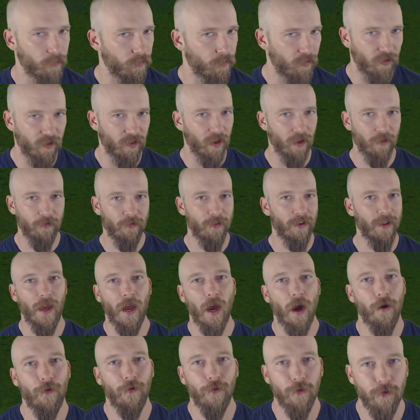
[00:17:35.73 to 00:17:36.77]
70
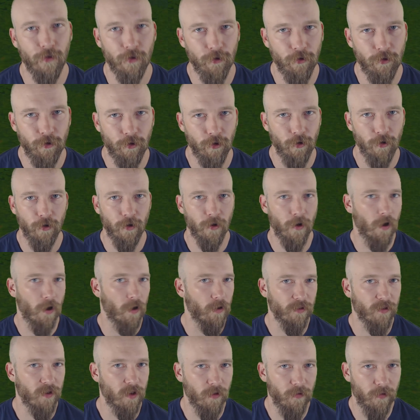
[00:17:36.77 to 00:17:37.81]
hours and show you
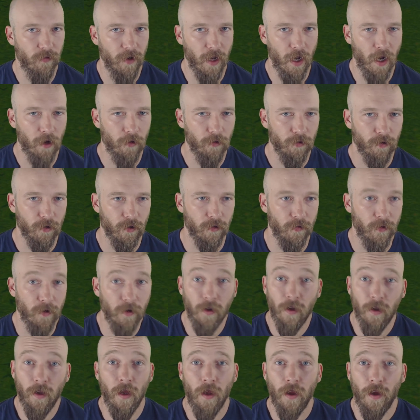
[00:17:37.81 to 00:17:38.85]
all 70 hours of
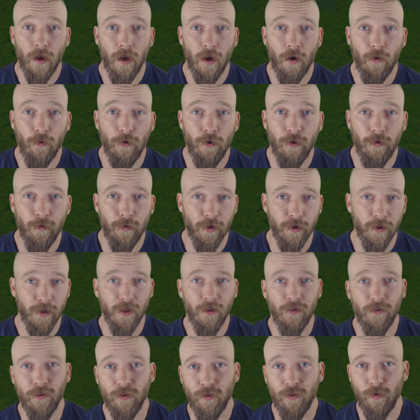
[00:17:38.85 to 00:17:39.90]
it, I would. But
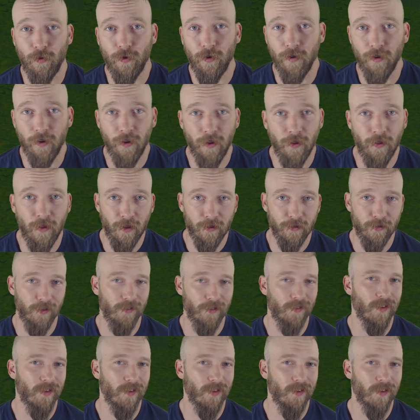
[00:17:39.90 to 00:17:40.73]
that's just one of the things.